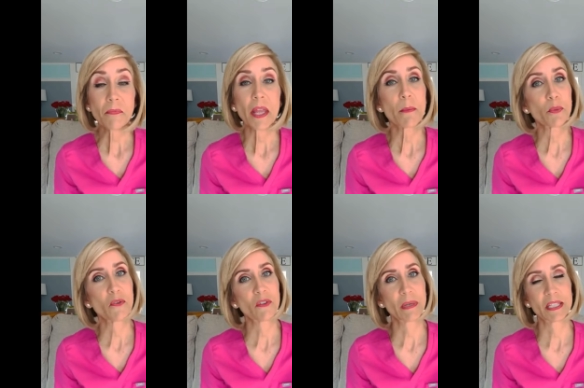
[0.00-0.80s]

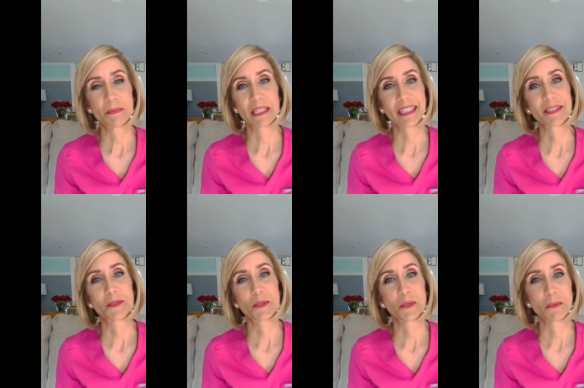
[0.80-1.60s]
improving my speaking
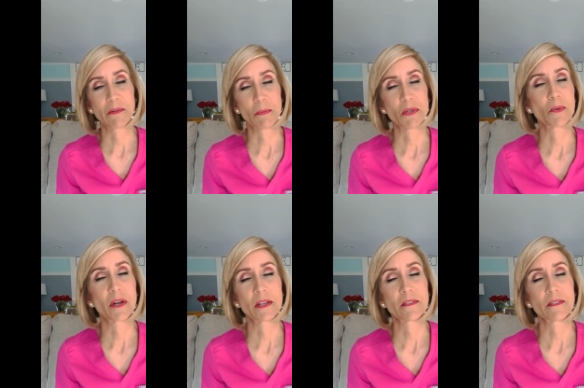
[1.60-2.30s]
to my repertoire